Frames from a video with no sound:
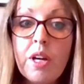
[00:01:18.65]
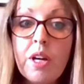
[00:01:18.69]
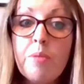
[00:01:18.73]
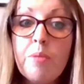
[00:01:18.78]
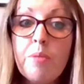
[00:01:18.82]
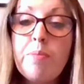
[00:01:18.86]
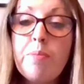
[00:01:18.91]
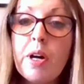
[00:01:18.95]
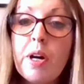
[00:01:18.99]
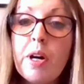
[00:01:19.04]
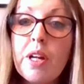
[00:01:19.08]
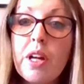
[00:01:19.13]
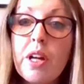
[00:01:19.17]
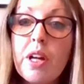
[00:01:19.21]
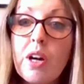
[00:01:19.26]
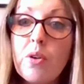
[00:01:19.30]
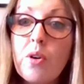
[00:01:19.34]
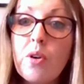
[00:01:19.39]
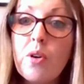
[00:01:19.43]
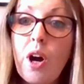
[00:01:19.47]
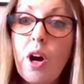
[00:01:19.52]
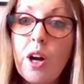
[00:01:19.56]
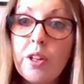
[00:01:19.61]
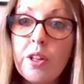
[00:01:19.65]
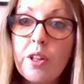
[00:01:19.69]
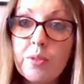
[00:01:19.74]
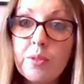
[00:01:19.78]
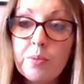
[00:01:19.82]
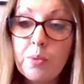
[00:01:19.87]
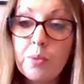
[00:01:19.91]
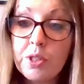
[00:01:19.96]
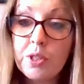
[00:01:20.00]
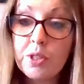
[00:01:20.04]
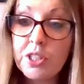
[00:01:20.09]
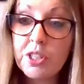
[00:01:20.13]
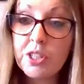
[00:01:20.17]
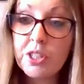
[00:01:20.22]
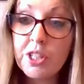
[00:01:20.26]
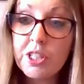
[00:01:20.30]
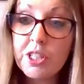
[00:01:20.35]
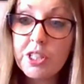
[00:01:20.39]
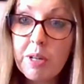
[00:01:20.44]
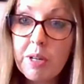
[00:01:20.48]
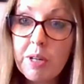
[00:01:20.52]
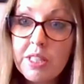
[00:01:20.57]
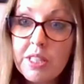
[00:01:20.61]
But I want to
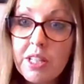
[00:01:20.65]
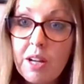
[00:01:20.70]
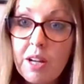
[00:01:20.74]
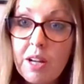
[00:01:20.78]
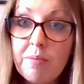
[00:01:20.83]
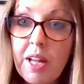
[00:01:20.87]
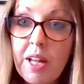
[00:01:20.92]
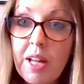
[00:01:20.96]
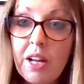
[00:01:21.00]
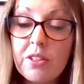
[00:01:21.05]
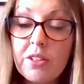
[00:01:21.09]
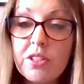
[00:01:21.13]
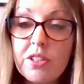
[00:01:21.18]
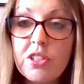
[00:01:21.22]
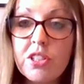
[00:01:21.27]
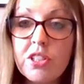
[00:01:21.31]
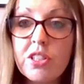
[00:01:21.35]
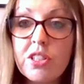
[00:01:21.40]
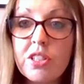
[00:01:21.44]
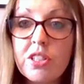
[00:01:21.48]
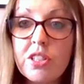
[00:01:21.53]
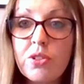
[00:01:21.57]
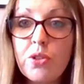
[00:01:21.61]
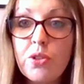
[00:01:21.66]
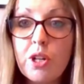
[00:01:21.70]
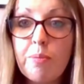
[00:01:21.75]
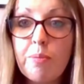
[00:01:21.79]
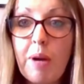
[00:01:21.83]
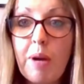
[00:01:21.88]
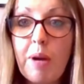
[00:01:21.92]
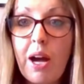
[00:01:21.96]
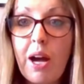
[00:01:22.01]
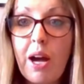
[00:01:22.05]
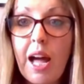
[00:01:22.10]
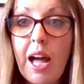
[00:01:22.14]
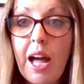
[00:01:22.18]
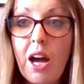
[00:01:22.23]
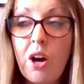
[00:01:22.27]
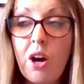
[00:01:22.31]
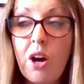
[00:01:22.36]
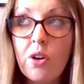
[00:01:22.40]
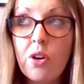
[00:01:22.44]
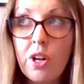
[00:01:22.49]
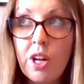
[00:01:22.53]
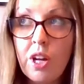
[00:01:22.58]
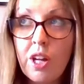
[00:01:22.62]
use my time now to just talk about
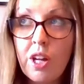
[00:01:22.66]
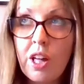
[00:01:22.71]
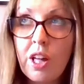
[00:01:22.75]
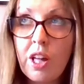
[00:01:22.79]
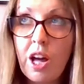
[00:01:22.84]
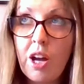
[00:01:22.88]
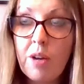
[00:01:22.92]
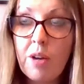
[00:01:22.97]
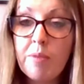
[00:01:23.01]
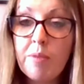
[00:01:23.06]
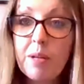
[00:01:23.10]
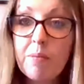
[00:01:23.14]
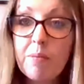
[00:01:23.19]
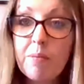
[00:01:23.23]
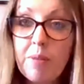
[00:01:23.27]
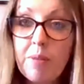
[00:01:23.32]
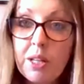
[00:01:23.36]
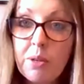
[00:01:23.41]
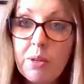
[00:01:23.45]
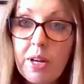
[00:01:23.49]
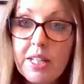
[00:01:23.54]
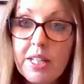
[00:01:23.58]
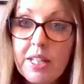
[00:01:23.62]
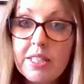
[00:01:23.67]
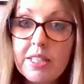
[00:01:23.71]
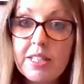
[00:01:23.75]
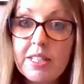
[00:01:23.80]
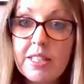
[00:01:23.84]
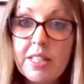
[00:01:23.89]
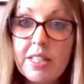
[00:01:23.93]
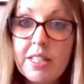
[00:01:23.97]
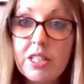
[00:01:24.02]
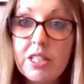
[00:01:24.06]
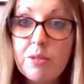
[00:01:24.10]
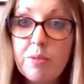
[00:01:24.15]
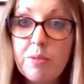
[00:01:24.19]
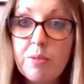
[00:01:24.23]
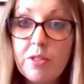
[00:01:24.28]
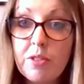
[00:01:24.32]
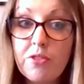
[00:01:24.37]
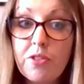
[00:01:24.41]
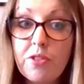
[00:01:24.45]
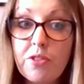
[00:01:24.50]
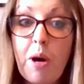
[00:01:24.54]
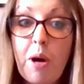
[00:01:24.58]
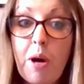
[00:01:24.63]
how in many ways the system
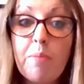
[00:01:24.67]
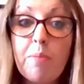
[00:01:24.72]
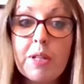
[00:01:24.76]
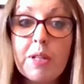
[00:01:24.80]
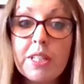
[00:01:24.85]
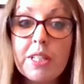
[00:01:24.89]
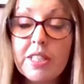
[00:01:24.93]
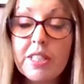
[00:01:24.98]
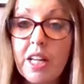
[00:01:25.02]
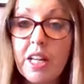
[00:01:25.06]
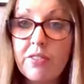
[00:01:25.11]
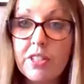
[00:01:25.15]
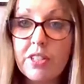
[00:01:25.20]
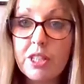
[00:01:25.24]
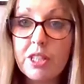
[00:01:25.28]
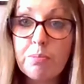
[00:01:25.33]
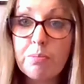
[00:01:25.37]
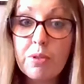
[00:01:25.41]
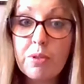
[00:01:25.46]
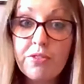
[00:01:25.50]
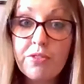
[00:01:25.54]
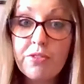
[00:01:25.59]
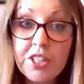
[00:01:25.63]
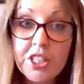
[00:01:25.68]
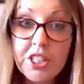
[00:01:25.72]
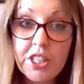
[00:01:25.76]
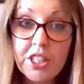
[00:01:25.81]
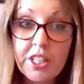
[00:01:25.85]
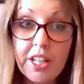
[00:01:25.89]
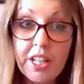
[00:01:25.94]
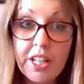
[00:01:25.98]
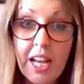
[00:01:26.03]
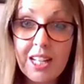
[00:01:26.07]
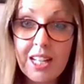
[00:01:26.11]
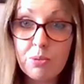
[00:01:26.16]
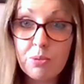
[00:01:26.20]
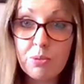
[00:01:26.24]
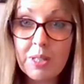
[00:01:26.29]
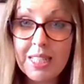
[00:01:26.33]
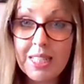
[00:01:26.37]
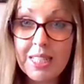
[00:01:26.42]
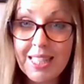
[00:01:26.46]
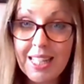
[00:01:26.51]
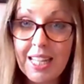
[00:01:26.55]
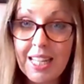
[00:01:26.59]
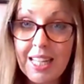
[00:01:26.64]
of public service provision as we
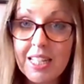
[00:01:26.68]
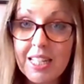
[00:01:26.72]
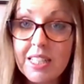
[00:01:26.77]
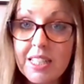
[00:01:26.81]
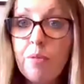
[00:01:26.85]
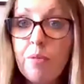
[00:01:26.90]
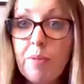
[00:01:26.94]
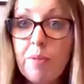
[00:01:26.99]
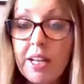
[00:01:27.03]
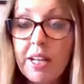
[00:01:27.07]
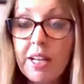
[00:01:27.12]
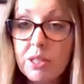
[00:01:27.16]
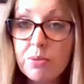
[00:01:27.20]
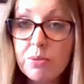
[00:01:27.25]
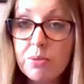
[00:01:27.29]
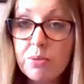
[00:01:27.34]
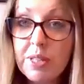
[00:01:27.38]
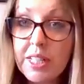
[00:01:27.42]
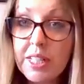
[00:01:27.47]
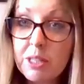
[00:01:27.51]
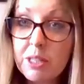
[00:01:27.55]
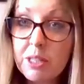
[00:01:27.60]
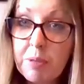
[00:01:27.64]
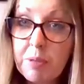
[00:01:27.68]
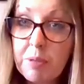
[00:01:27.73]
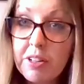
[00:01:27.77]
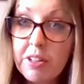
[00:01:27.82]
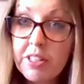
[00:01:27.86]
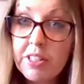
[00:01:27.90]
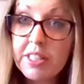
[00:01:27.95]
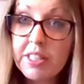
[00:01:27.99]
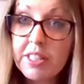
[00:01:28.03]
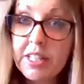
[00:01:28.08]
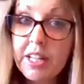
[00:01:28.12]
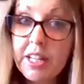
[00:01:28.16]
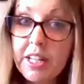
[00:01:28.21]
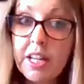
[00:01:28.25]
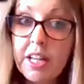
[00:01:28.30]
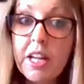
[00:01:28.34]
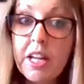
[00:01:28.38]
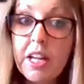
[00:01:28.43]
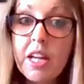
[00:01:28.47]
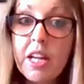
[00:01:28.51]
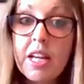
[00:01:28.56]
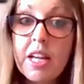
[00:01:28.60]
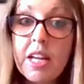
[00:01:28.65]
see it and as we experience
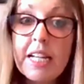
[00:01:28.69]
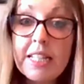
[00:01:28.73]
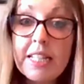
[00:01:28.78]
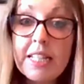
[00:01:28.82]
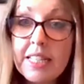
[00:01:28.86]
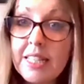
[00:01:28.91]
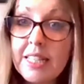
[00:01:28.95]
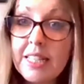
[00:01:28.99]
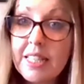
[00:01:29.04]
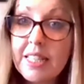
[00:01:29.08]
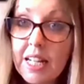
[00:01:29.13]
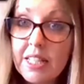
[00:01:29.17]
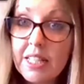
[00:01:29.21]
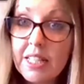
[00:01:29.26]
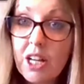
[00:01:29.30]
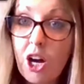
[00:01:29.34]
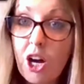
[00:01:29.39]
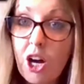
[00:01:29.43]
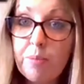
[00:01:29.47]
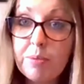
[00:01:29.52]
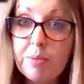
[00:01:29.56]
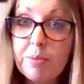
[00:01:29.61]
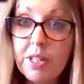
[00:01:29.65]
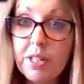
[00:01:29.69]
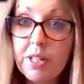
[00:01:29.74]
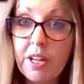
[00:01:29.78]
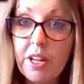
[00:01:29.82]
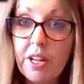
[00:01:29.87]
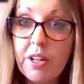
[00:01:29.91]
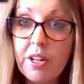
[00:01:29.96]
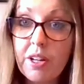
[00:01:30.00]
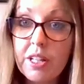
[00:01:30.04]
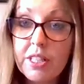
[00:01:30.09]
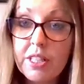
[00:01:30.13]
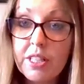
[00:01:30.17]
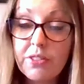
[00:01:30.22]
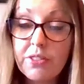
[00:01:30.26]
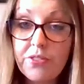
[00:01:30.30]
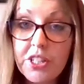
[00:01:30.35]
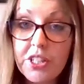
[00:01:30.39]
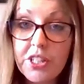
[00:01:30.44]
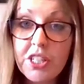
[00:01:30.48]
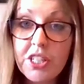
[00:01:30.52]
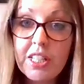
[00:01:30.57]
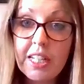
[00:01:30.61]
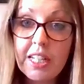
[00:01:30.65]
it isn't set up to
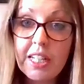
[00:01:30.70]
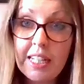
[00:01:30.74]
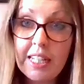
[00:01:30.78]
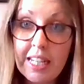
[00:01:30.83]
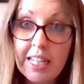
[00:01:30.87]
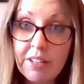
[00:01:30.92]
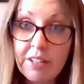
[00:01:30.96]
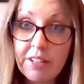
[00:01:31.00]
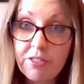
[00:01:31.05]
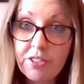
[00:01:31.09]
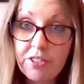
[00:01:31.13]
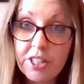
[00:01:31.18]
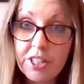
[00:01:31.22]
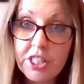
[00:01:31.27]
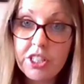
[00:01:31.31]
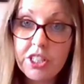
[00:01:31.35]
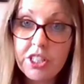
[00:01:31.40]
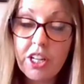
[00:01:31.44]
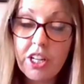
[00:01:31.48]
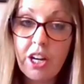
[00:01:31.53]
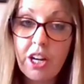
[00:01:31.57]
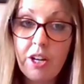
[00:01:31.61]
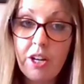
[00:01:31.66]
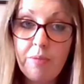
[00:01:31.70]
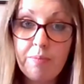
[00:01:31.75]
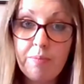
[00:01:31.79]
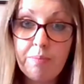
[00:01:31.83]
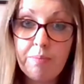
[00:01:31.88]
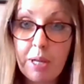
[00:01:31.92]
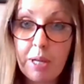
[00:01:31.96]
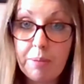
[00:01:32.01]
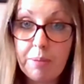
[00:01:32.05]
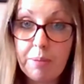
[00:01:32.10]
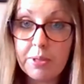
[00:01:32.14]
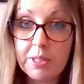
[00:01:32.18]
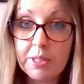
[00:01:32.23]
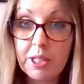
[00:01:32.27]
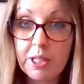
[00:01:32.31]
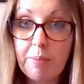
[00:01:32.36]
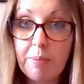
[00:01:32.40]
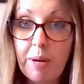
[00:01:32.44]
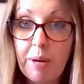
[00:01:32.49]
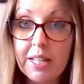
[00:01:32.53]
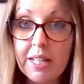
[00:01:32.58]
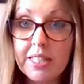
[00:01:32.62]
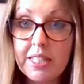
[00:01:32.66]
sufficiently leverage people's
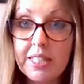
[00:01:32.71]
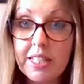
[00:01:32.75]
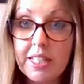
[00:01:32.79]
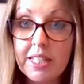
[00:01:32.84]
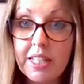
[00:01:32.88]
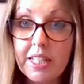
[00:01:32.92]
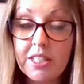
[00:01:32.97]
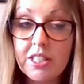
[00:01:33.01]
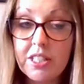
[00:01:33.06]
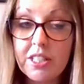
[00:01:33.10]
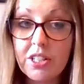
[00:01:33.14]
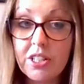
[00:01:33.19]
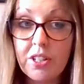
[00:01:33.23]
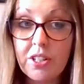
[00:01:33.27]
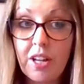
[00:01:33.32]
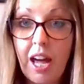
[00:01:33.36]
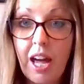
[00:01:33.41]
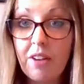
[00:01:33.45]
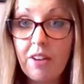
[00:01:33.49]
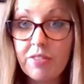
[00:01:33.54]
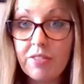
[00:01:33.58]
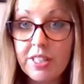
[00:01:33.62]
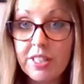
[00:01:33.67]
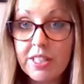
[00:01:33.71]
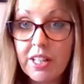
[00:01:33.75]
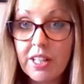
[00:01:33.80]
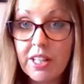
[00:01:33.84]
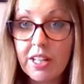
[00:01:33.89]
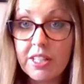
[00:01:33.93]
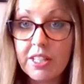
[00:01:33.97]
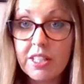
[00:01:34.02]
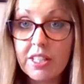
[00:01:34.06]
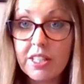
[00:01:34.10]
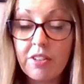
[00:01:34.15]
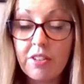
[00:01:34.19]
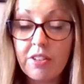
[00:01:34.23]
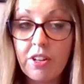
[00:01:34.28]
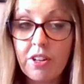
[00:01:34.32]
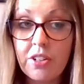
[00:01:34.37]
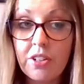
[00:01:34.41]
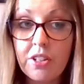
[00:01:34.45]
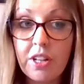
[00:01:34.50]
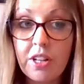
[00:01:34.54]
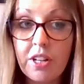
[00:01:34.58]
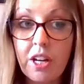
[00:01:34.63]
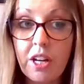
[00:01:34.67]
capacity to have insight into their
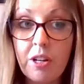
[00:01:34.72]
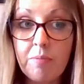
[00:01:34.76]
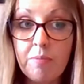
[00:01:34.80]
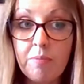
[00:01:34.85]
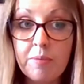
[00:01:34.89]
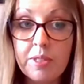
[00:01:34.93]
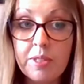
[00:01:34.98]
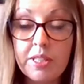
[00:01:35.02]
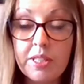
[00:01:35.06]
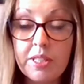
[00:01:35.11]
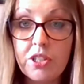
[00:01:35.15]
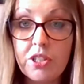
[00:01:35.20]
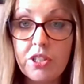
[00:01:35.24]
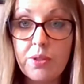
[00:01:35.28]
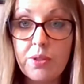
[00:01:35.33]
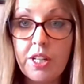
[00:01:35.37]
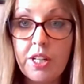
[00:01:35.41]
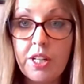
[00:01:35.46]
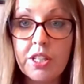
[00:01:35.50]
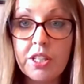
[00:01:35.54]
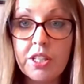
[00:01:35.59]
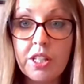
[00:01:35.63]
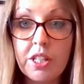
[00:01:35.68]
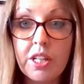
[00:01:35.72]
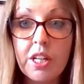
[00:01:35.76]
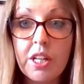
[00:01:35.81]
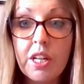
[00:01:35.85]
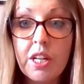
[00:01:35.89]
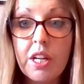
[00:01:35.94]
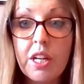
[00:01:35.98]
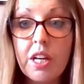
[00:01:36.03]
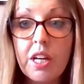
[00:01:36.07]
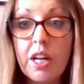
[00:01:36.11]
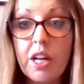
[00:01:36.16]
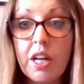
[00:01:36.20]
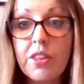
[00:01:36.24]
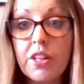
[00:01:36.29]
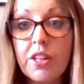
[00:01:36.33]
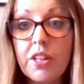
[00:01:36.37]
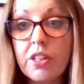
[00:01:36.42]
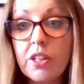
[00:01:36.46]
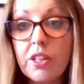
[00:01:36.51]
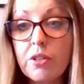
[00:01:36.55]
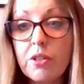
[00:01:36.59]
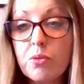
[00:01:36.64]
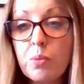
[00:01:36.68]
own situation. I
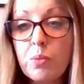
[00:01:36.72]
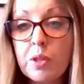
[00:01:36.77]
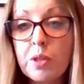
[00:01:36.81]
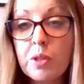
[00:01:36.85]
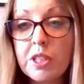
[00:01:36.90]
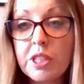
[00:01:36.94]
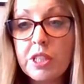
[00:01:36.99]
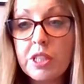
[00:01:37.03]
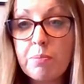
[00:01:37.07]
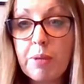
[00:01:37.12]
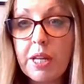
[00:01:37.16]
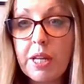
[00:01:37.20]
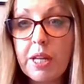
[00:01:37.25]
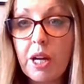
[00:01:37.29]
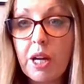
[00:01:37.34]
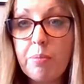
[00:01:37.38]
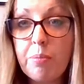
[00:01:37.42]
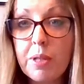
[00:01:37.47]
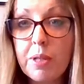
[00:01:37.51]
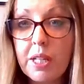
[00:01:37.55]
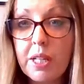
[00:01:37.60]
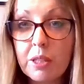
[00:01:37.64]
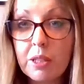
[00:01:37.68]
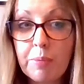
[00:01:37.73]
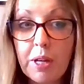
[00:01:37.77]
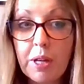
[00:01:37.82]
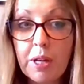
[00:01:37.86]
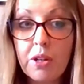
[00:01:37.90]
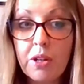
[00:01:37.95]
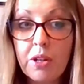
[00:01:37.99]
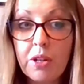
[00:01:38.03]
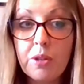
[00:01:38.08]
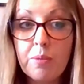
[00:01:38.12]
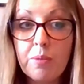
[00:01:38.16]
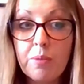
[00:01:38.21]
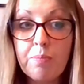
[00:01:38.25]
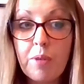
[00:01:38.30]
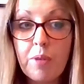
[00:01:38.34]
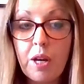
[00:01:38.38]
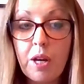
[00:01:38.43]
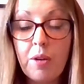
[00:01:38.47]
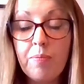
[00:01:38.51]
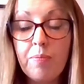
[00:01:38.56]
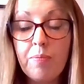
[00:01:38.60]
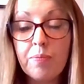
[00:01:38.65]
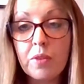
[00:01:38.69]
think wanting to pick up a little bit on
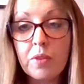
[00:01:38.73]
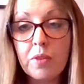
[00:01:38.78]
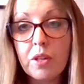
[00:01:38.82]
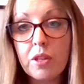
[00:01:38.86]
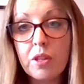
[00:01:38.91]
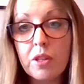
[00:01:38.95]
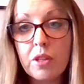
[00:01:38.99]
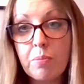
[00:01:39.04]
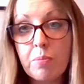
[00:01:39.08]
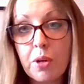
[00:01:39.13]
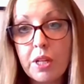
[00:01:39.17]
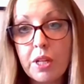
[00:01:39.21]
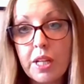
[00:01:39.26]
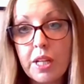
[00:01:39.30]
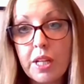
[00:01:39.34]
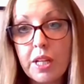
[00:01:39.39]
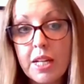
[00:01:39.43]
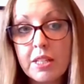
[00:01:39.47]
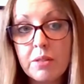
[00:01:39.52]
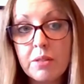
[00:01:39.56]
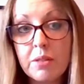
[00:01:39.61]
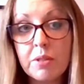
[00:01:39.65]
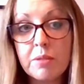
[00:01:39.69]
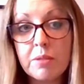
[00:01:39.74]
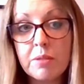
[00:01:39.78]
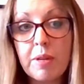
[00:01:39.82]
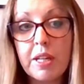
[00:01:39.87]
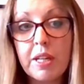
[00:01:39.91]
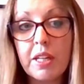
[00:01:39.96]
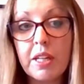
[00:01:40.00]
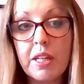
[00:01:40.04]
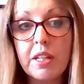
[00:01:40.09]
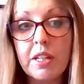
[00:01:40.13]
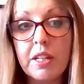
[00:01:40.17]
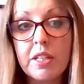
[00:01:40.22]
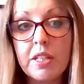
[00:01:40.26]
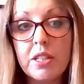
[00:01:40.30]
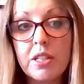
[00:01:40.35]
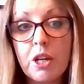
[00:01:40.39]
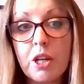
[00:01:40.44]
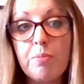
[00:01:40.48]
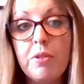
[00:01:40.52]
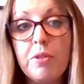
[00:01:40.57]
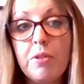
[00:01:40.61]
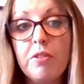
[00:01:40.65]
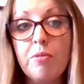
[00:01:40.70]
the point Eddie was making in his
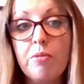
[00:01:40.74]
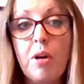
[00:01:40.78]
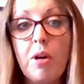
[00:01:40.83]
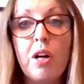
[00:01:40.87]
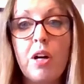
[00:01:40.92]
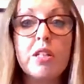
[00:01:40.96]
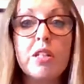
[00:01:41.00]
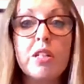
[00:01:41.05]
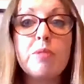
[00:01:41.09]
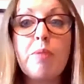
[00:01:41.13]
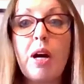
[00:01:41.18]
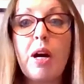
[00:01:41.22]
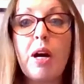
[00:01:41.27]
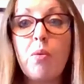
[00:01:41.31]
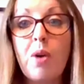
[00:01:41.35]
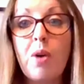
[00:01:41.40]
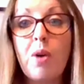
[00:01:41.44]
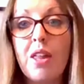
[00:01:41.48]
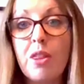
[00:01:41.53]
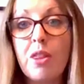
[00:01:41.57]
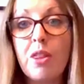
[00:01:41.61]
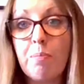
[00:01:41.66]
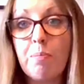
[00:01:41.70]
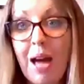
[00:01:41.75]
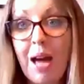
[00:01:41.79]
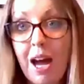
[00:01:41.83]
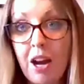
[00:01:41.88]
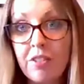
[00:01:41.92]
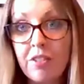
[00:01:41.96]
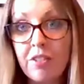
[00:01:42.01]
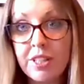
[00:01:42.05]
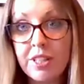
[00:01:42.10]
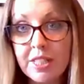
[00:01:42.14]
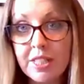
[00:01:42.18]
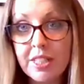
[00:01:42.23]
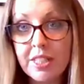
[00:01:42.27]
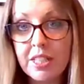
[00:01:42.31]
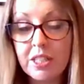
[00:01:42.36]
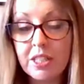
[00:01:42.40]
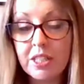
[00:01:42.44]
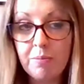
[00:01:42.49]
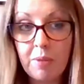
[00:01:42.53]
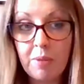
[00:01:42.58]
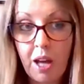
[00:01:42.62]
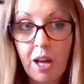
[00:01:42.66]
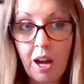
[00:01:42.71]
opening remarks about where the power in the
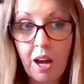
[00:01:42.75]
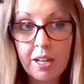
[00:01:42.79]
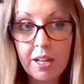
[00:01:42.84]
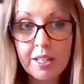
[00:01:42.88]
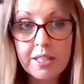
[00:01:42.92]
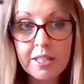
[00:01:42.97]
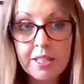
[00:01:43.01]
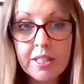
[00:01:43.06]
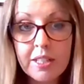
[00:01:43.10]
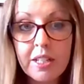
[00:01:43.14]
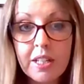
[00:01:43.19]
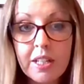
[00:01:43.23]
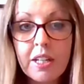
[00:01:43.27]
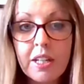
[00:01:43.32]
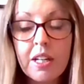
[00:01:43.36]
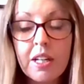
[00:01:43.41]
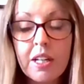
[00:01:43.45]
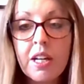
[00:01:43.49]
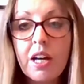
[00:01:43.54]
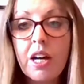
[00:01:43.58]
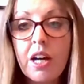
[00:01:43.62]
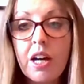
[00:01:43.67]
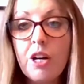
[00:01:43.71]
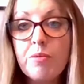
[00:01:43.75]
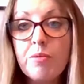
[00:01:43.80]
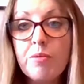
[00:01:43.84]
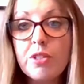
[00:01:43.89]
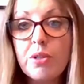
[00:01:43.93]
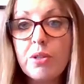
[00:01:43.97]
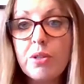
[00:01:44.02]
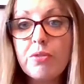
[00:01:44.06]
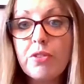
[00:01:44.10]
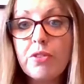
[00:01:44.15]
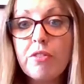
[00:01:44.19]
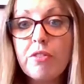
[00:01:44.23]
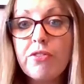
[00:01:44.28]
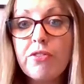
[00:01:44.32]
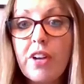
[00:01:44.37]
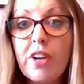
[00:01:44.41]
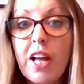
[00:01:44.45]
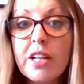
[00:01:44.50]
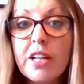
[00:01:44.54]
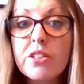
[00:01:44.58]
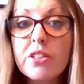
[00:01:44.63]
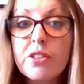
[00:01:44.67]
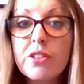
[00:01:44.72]
system lies. So if we
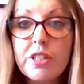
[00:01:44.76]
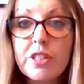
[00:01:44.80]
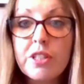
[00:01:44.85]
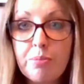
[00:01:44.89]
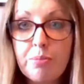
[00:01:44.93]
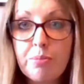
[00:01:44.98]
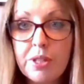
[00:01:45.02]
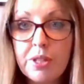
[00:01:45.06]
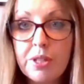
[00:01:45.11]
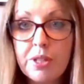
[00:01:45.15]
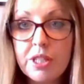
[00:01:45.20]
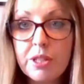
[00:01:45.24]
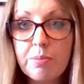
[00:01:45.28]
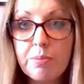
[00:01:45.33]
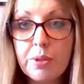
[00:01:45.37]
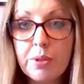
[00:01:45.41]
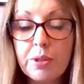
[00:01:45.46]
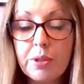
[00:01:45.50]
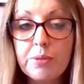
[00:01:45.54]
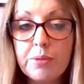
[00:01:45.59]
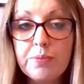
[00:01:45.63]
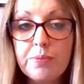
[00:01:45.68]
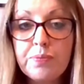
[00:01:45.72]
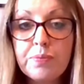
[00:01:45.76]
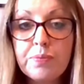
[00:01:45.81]
reflect on this principle,